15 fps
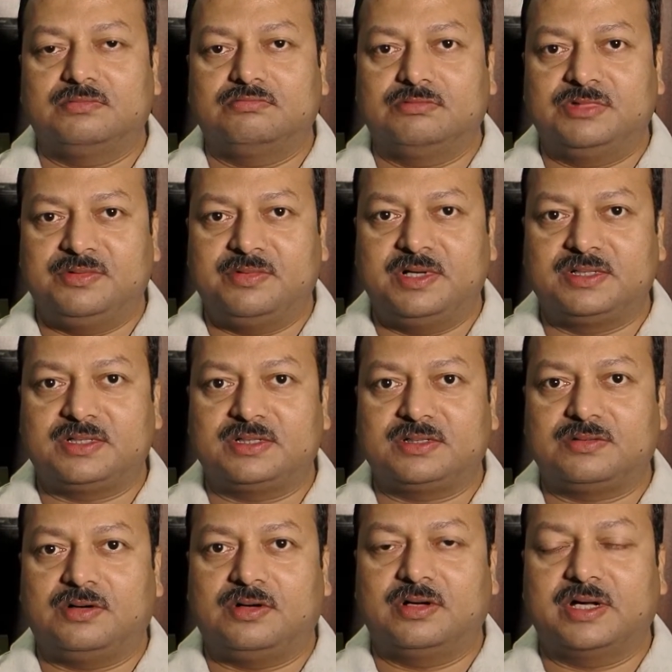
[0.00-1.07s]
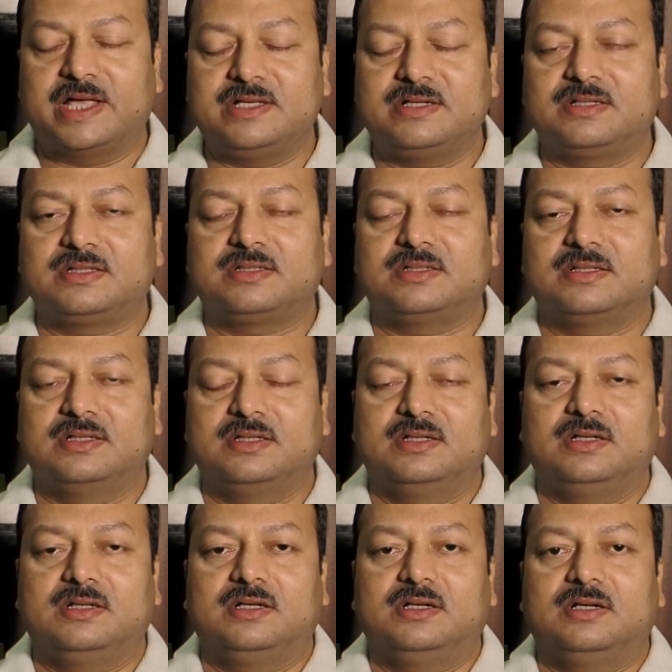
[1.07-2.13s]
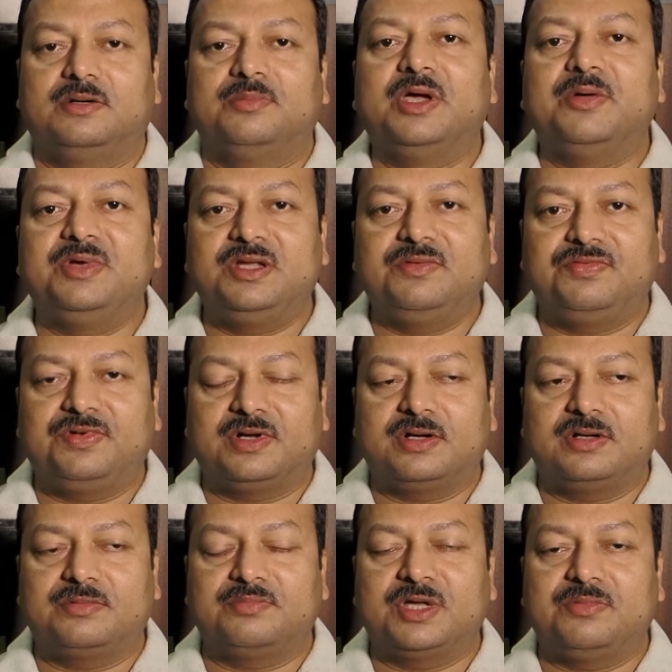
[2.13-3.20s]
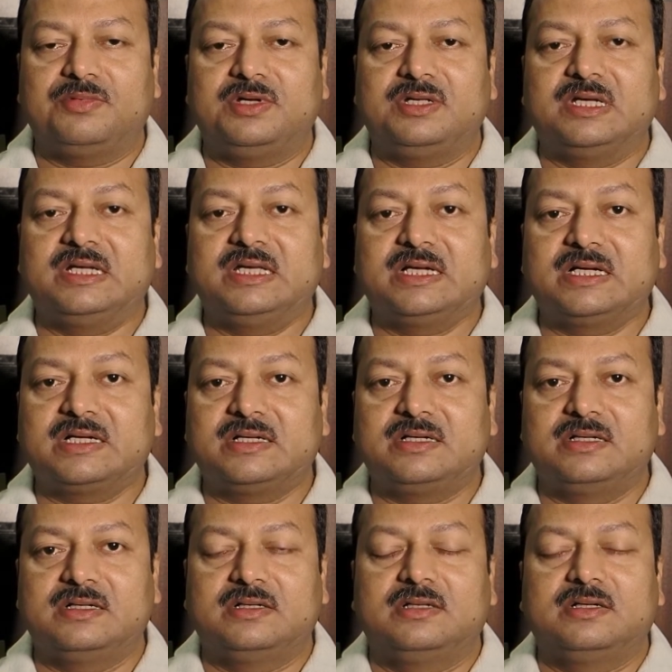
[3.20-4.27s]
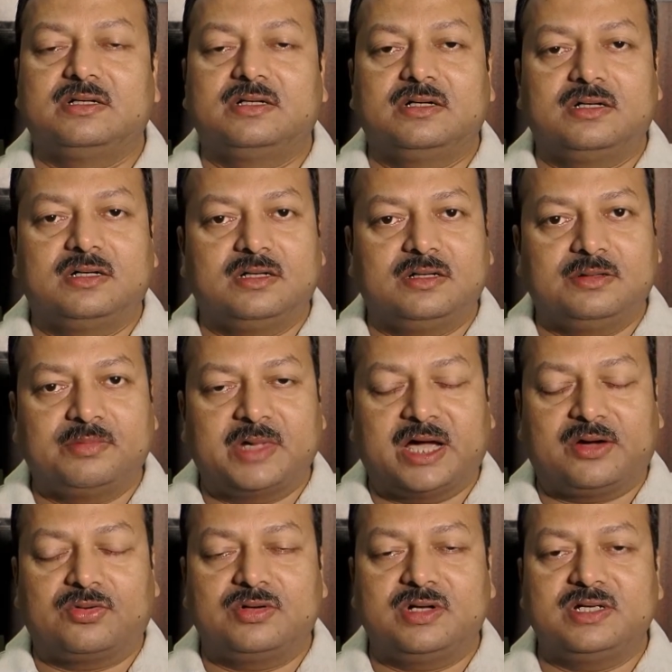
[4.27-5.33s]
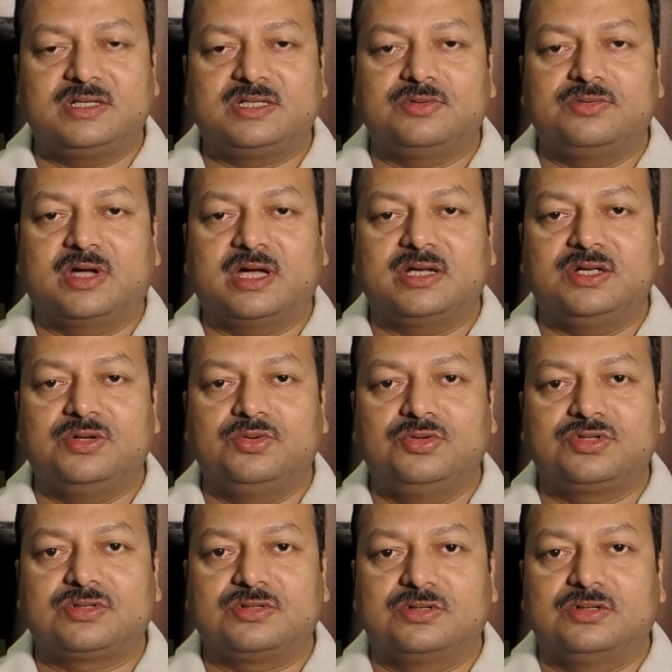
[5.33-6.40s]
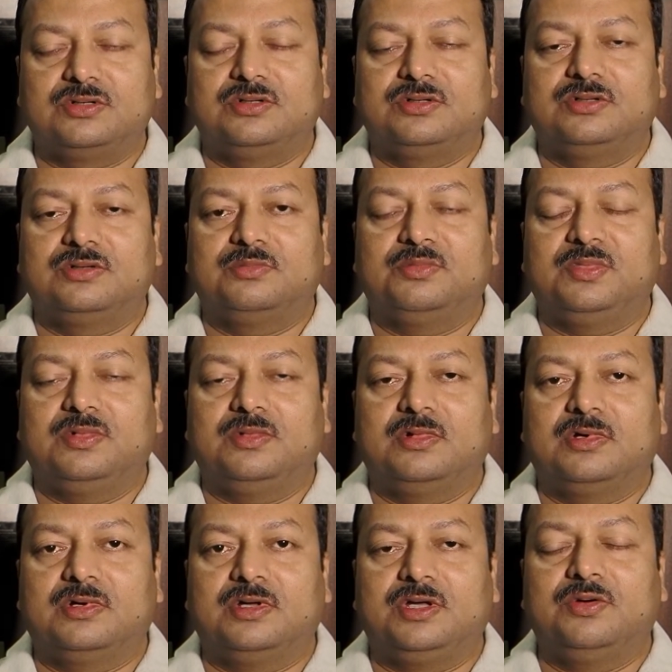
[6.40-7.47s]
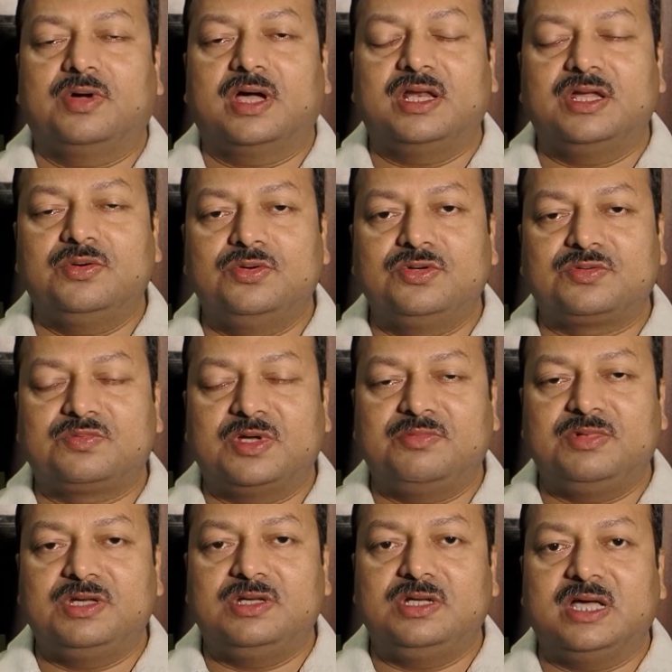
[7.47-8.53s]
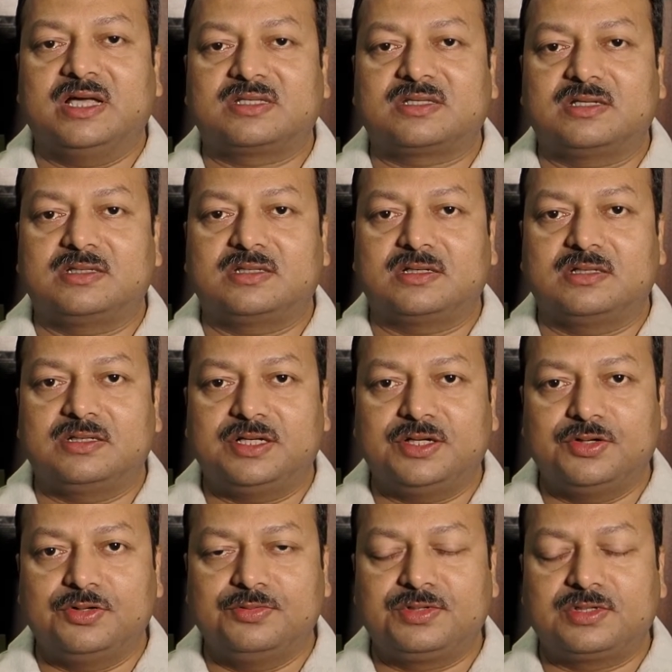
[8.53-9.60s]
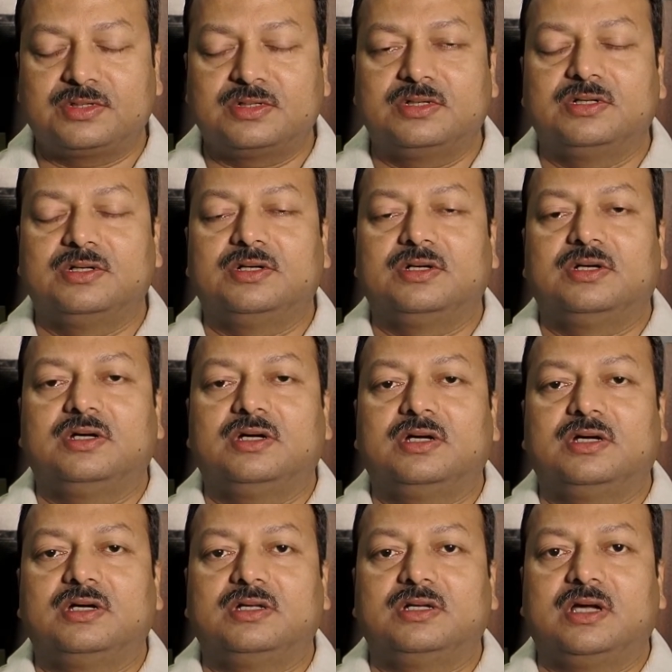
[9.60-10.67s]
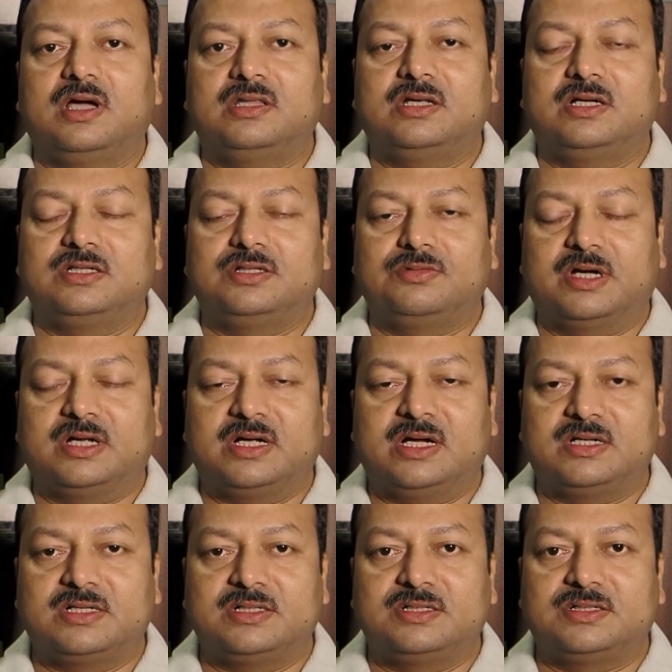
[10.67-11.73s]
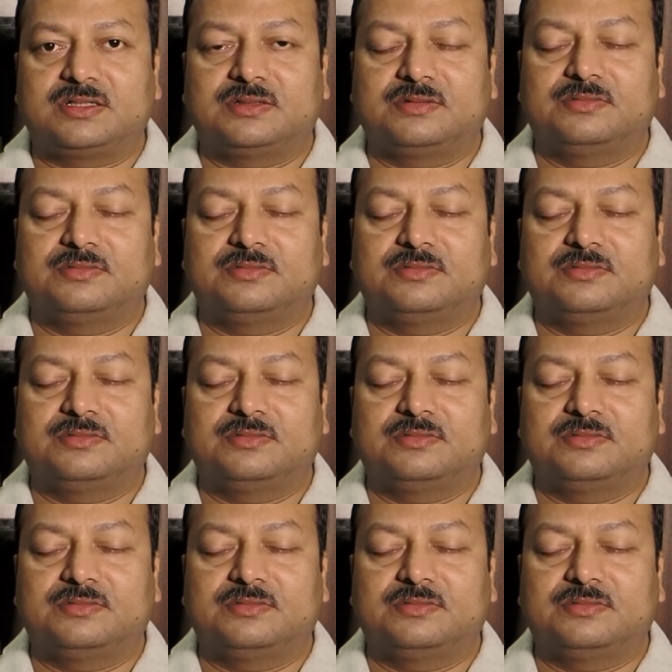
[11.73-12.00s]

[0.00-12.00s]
devices or gadgets may be difficult, may be dedicated. Macro lens you can use maybe extension tubes, and that you can attach